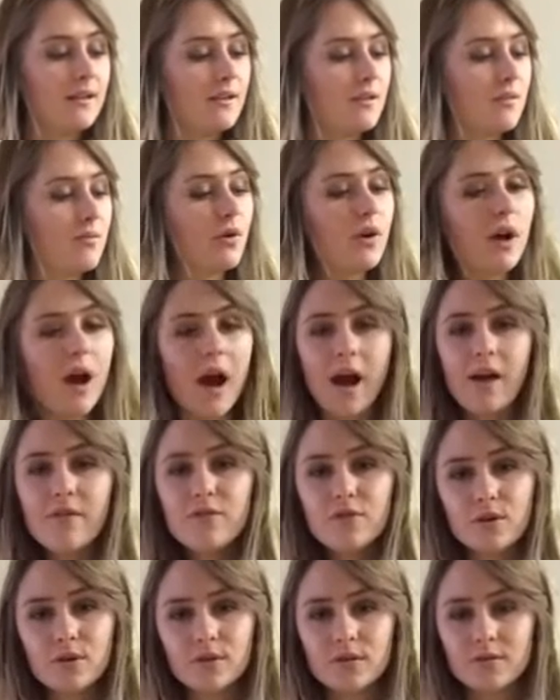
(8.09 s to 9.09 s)
The book I've
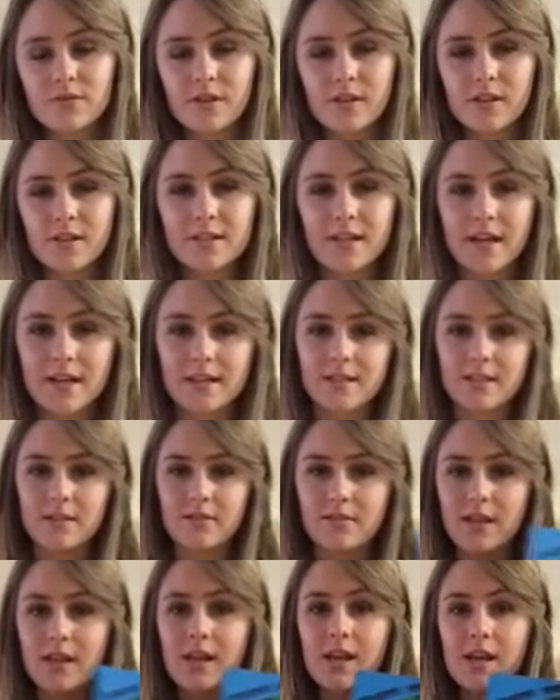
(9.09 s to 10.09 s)
chosen for this
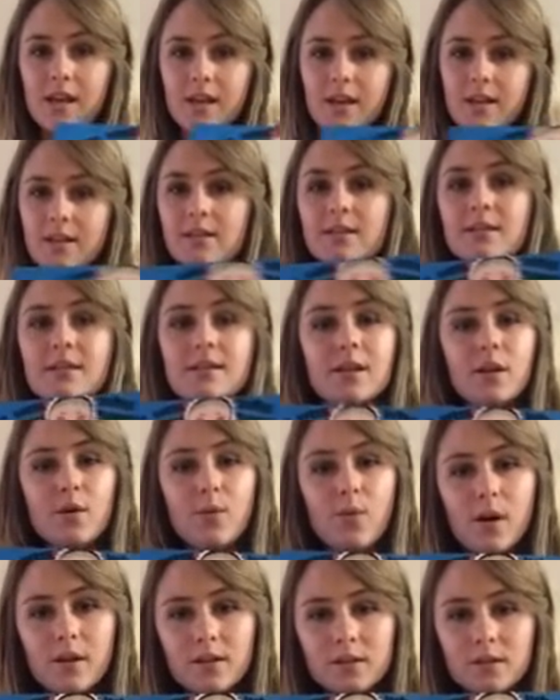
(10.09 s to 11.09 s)
activity is There
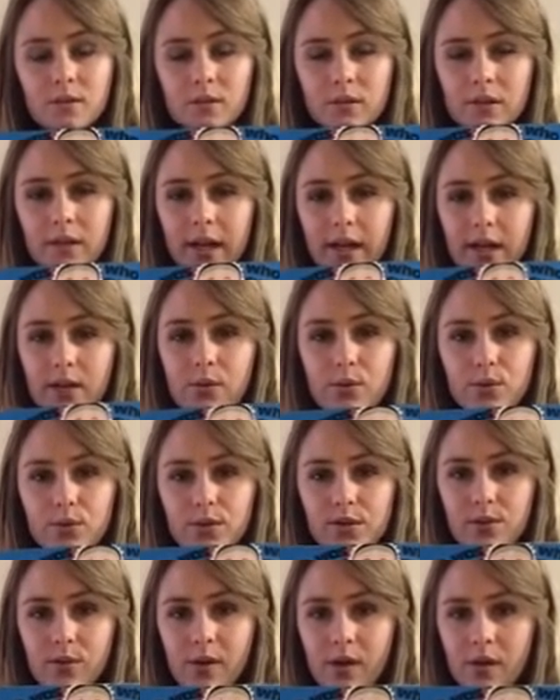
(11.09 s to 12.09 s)
Was an Old Lady Who
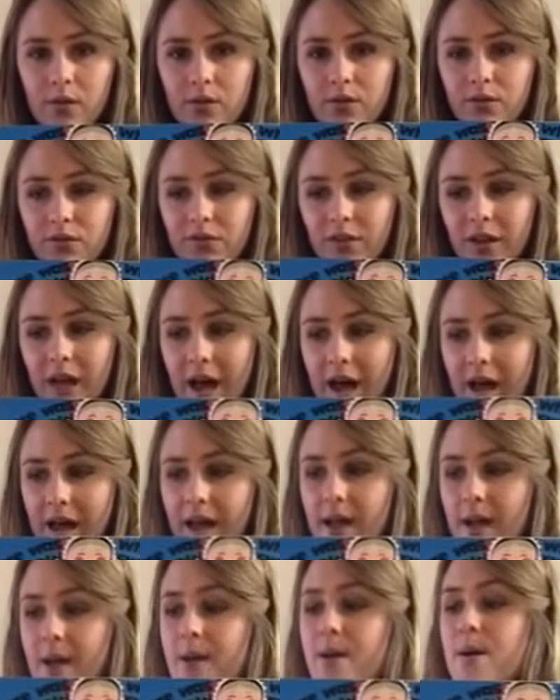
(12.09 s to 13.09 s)
Swallowed a Fly